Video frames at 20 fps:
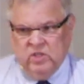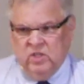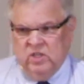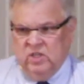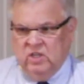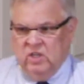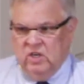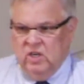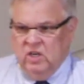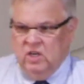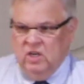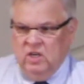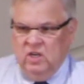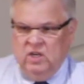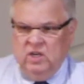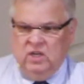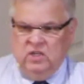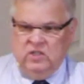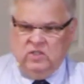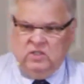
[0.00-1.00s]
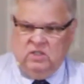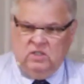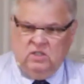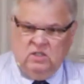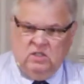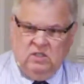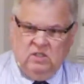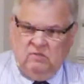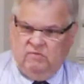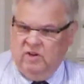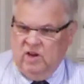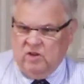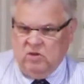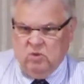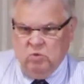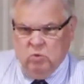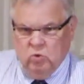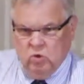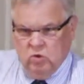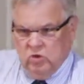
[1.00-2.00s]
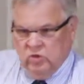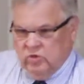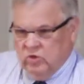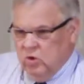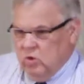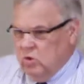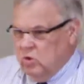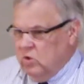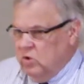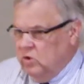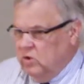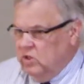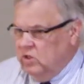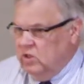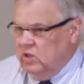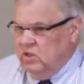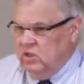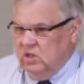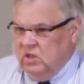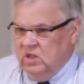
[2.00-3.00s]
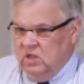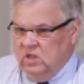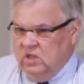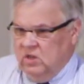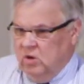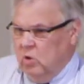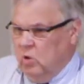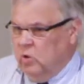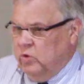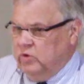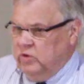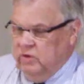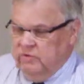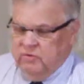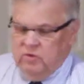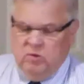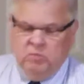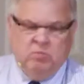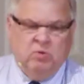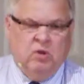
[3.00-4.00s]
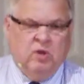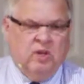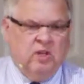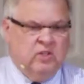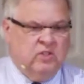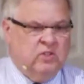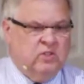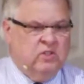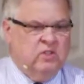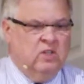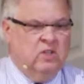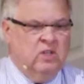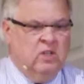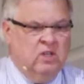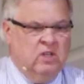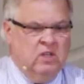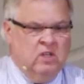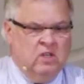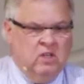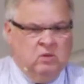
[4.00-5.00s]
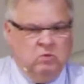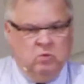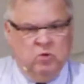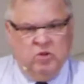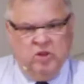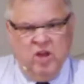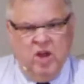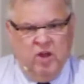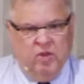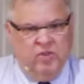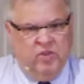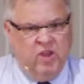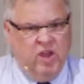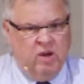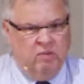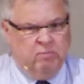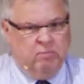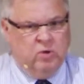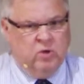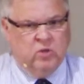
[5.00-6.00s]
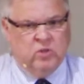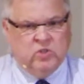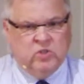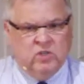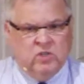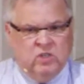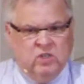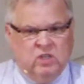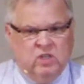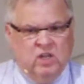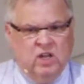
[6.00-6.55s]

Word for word: And it's, in fact, the world's a wholly, uh, whole different place without that person.